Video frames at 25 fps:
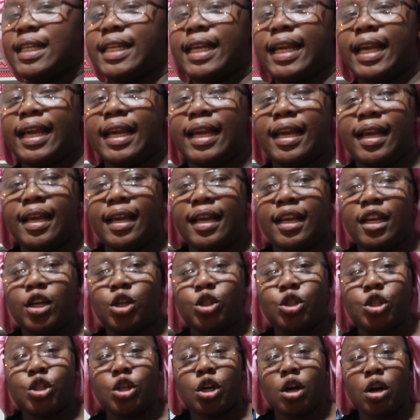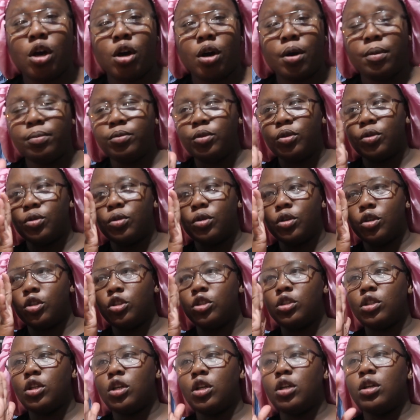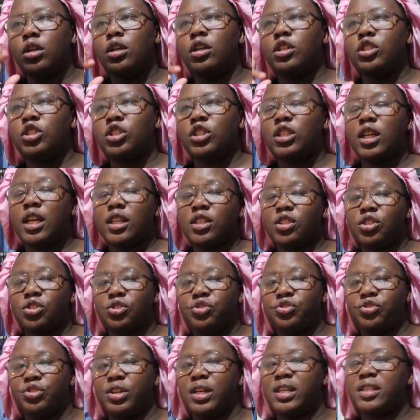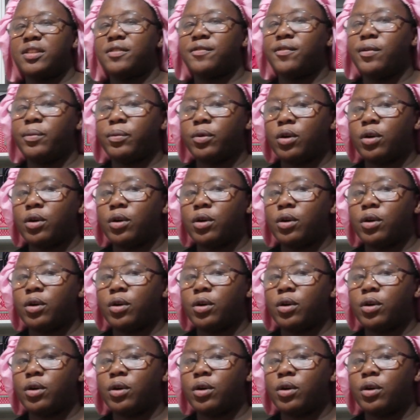get a shirt dress from